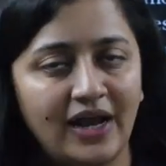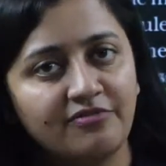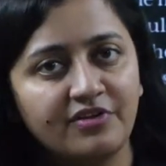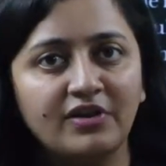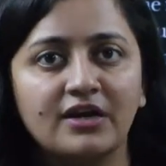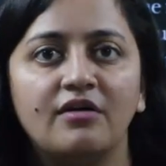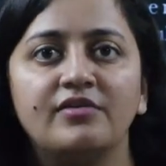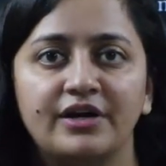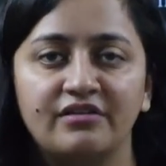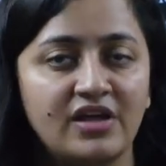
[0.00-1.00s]
right, we will
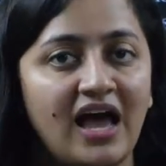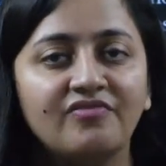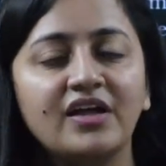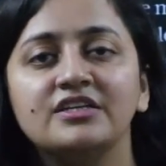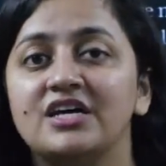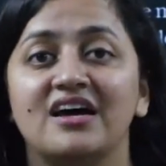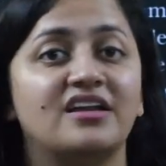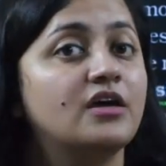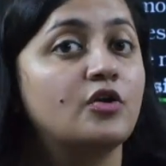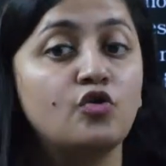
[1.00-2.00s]
cover it, we have the
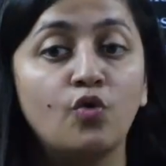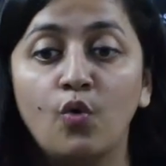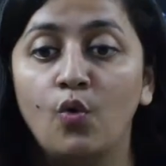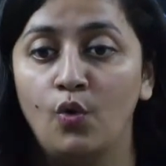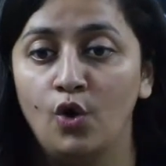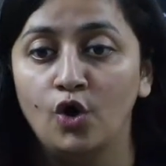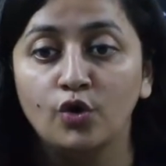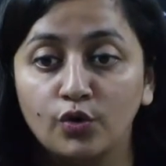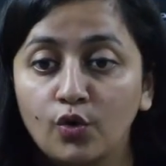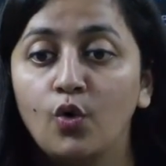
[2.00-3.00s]
entire year. No,
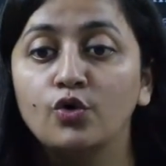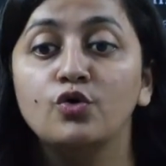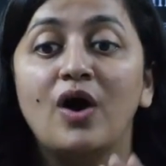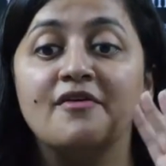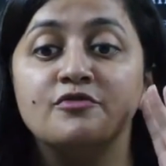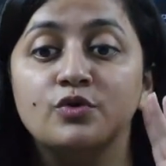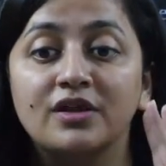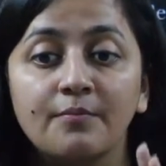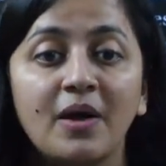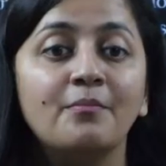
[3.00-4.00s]
no, you have to
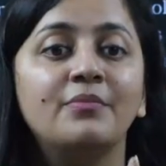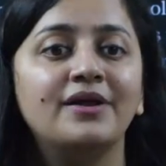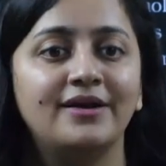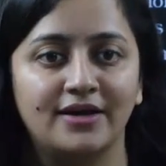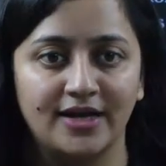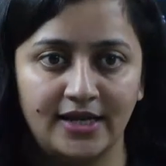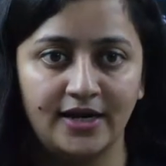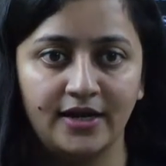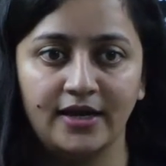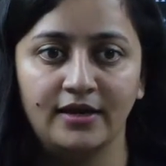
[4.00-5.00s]
remember it
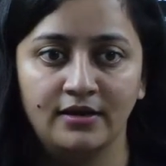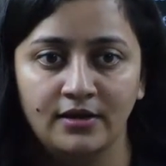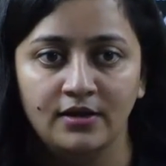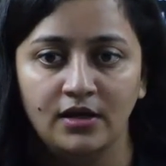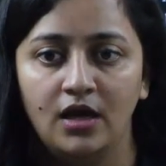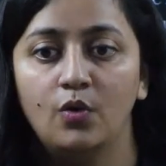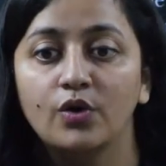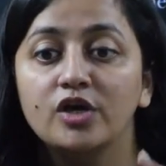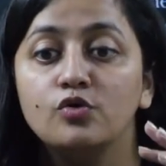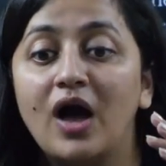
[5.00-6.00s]
again and again
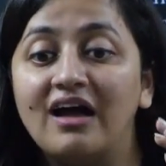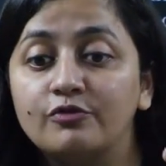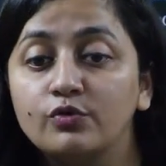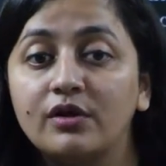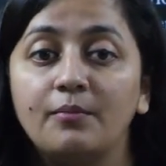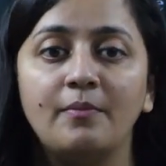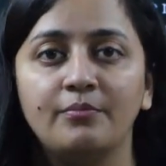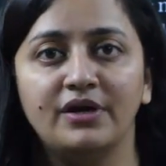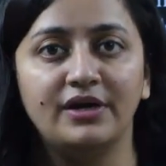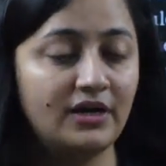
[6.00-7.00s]
okay you have to
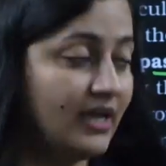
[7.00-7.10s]
remember it